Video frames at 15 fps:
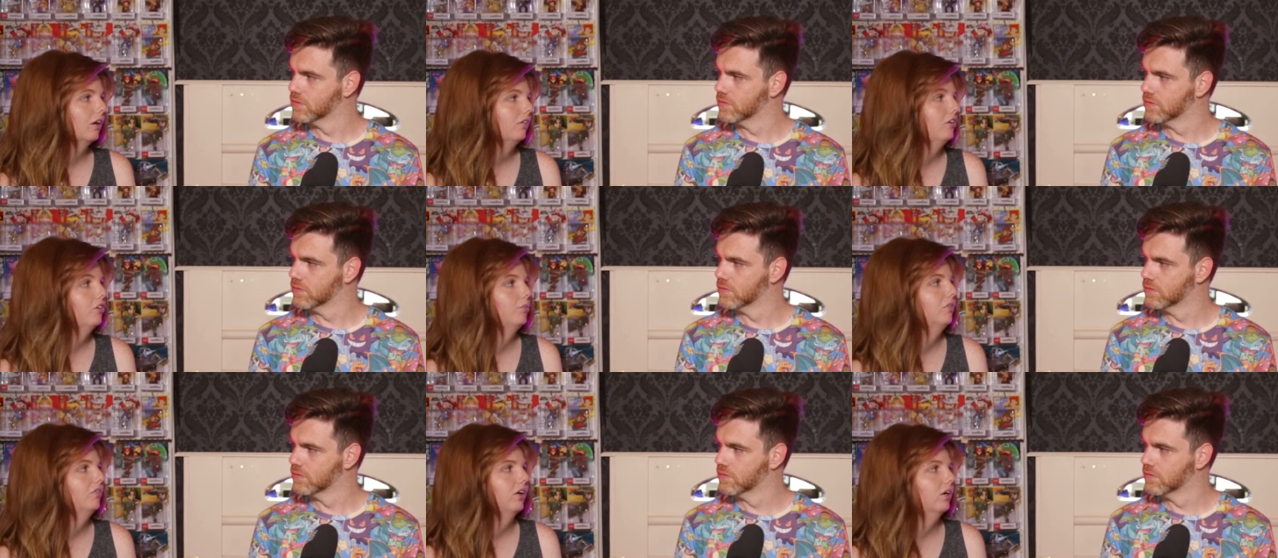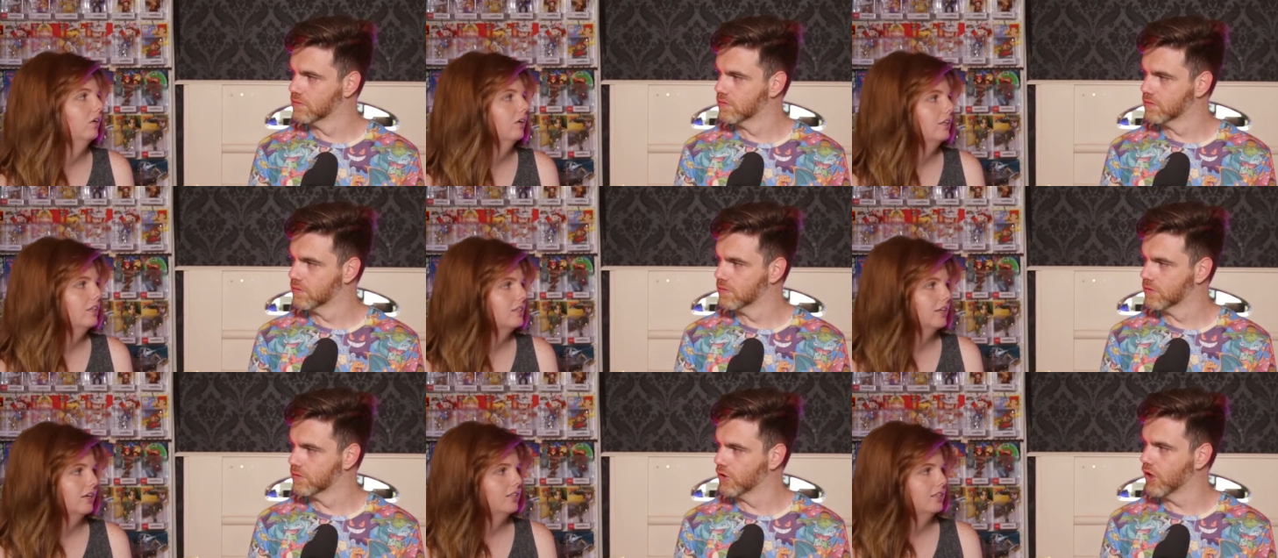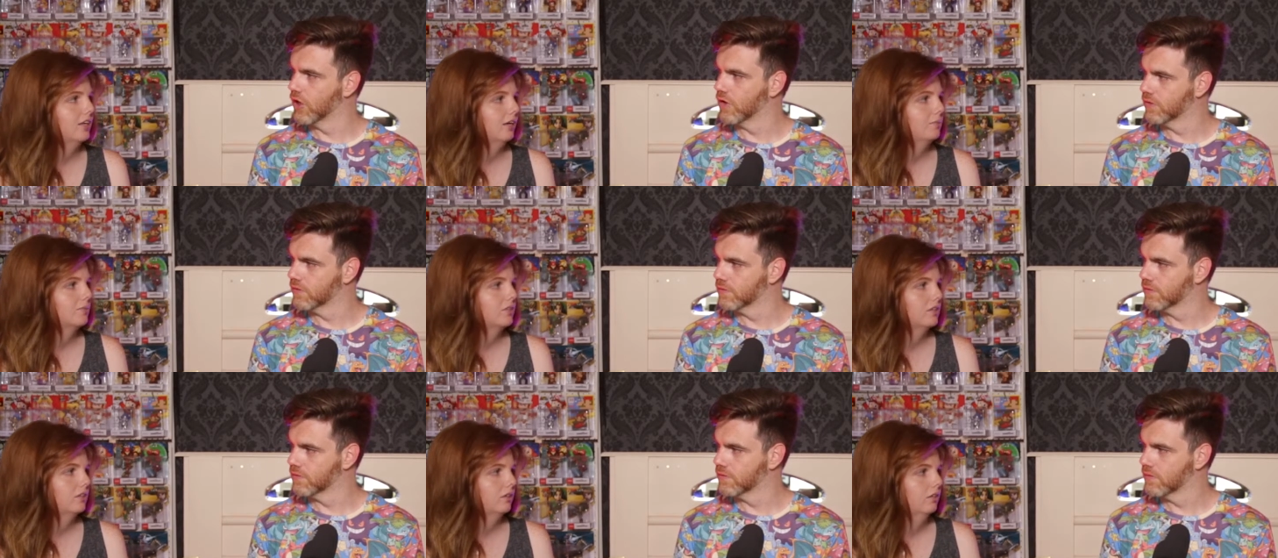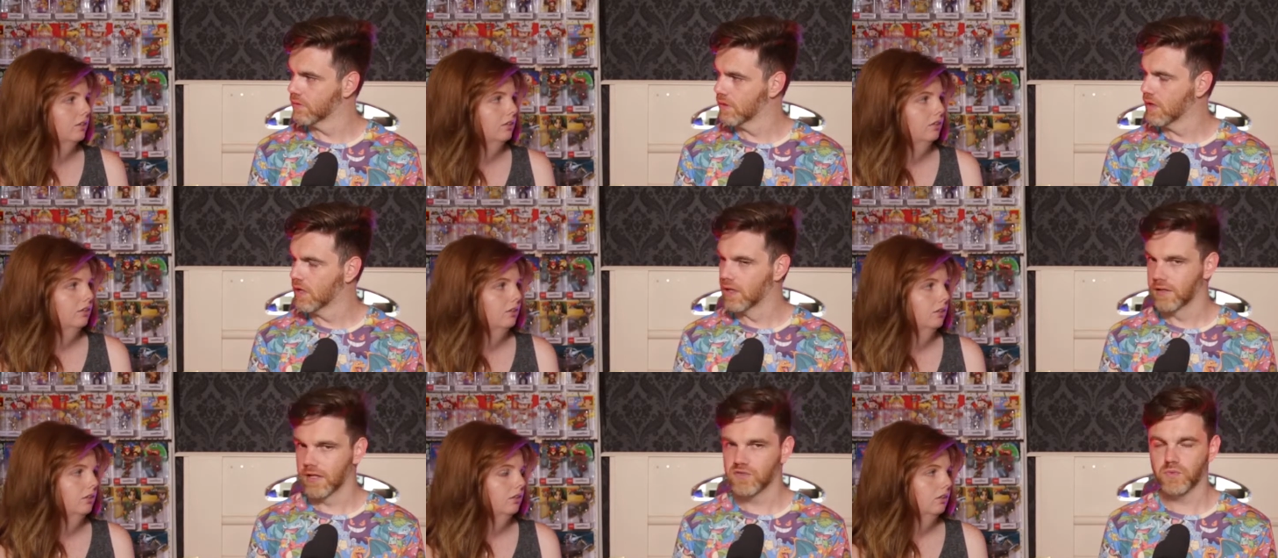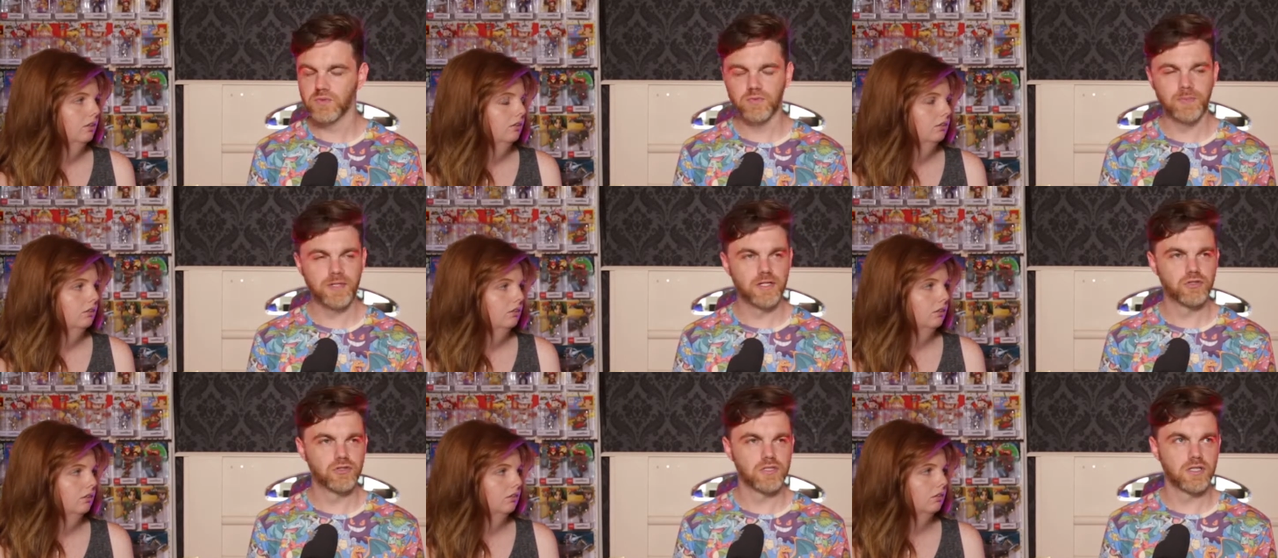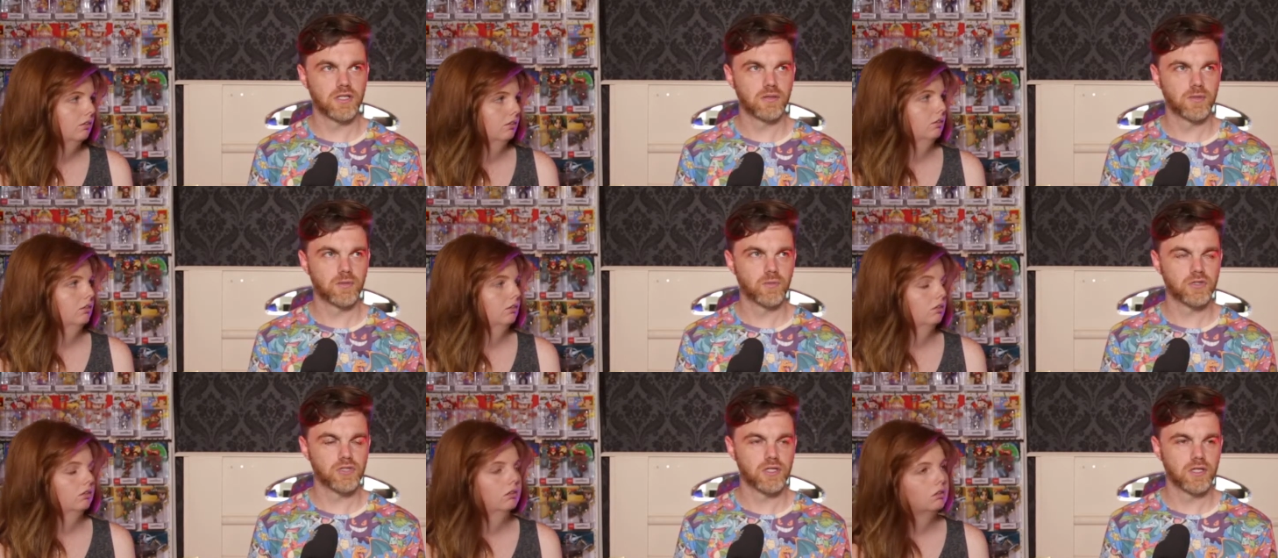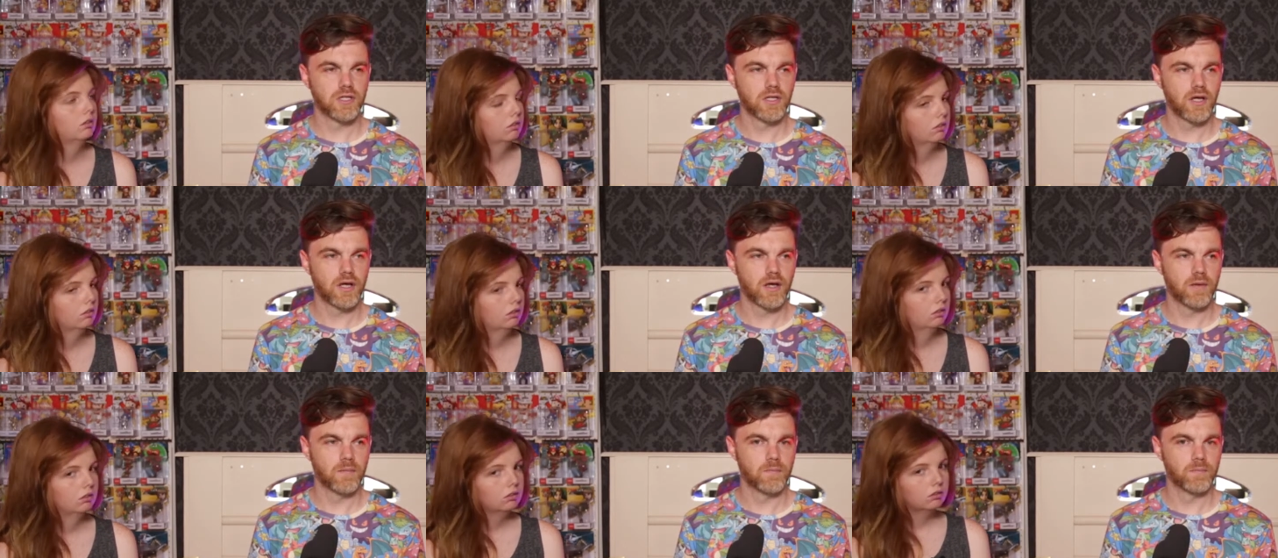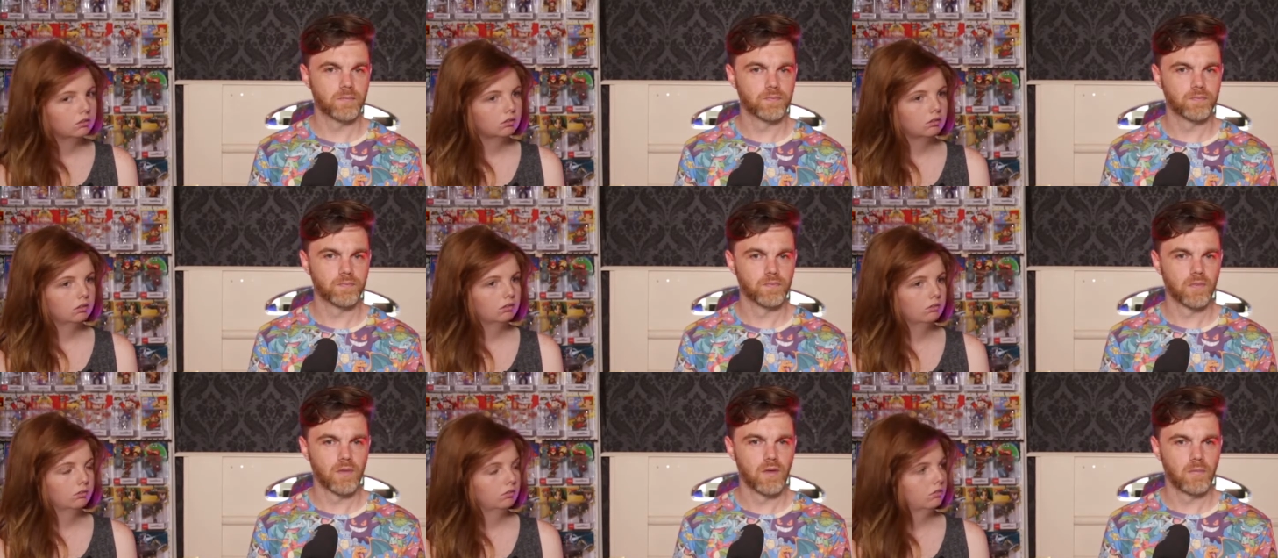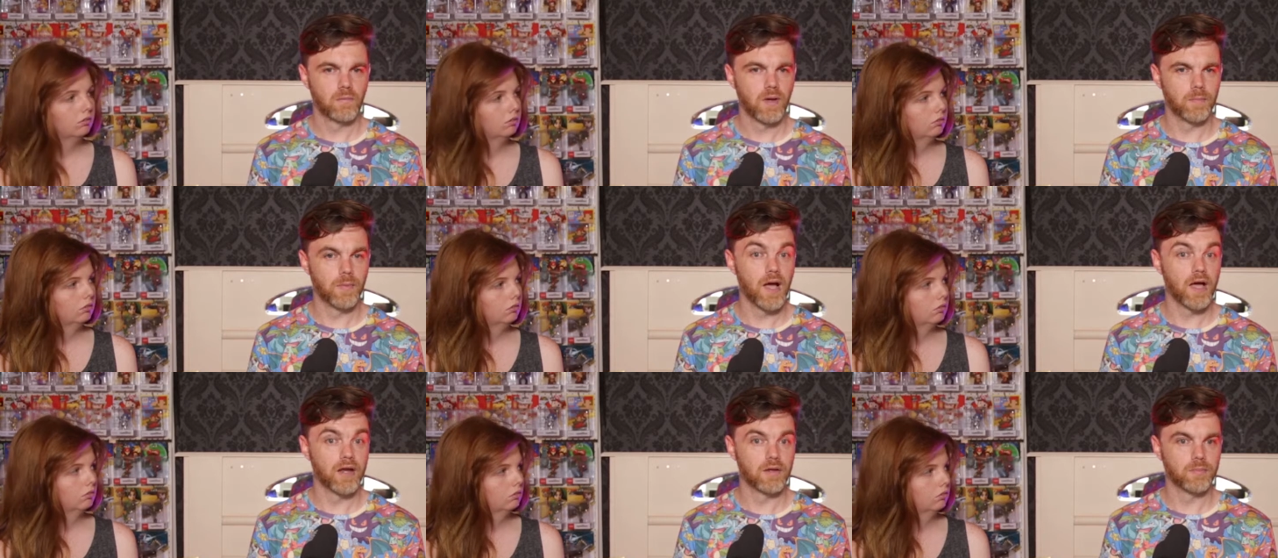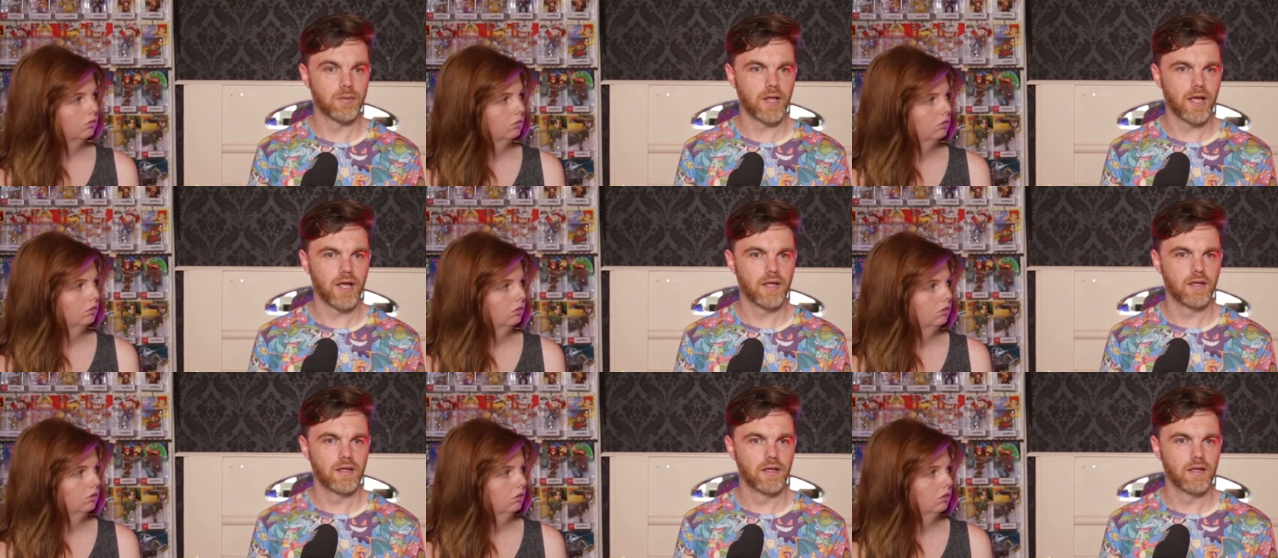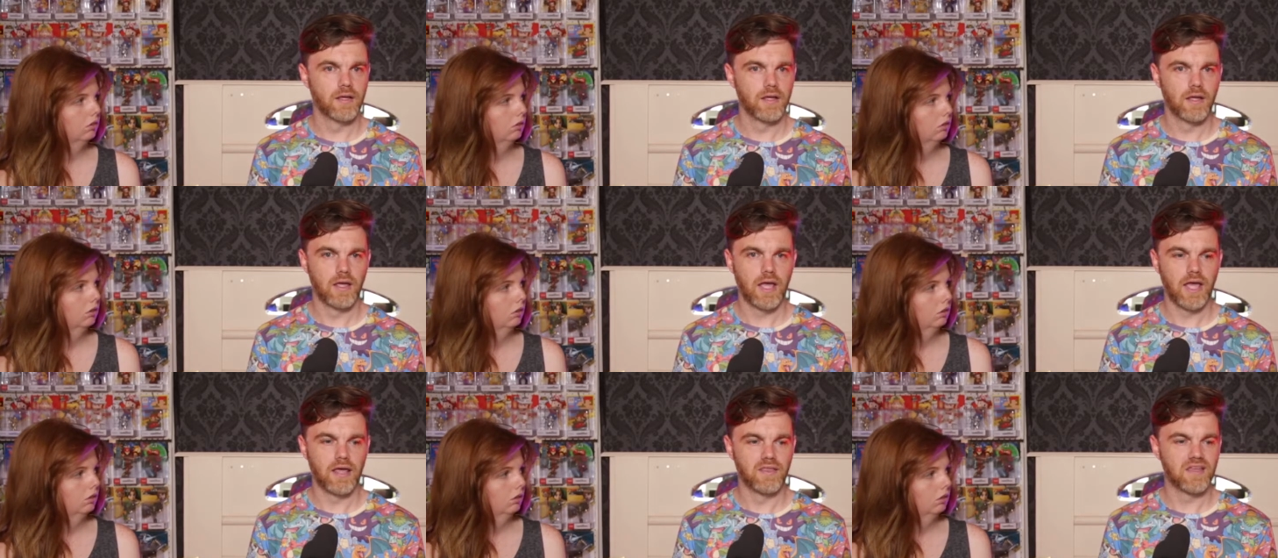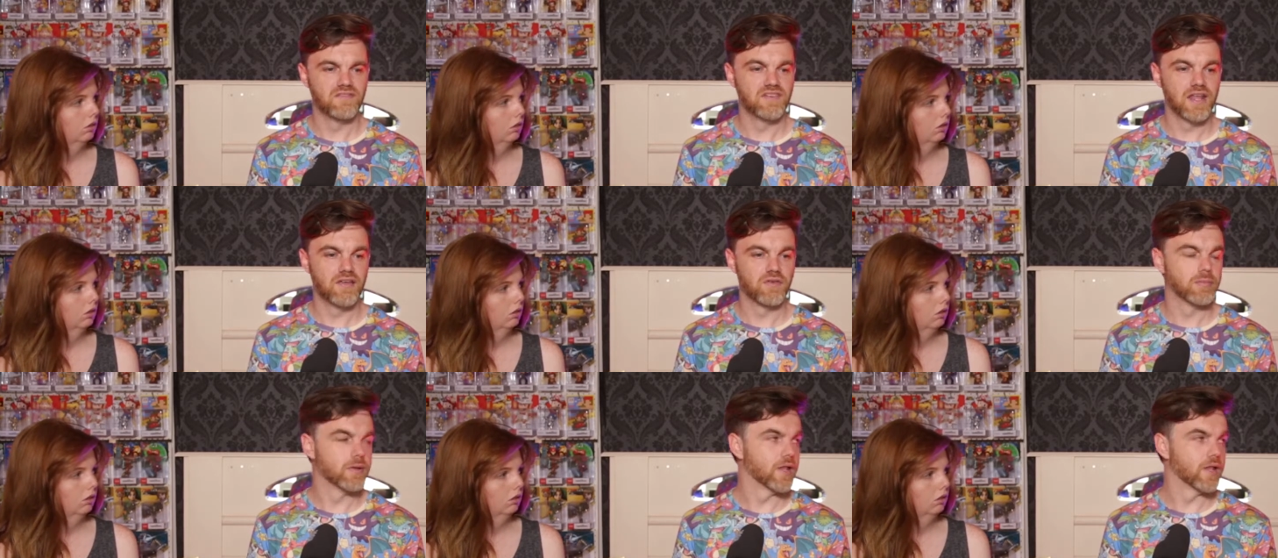Speaker 1: I've never been very good at these kinds no. of
Speaker 2: games. That's what's been interesting. I've been watching um, my partner play, and they've never